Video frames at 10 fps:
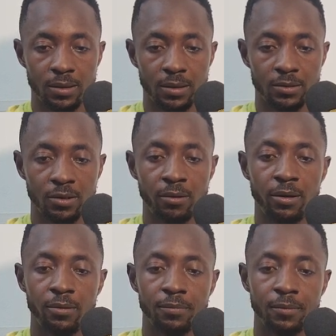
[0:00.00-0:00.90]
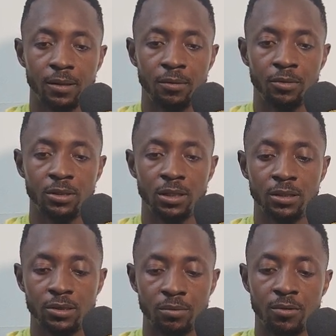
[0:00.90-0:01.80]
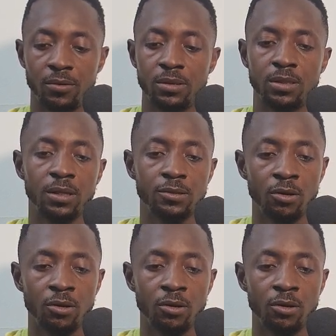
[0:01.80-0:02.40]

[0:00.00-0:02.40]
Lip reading: sorry, let me delete some of these things. All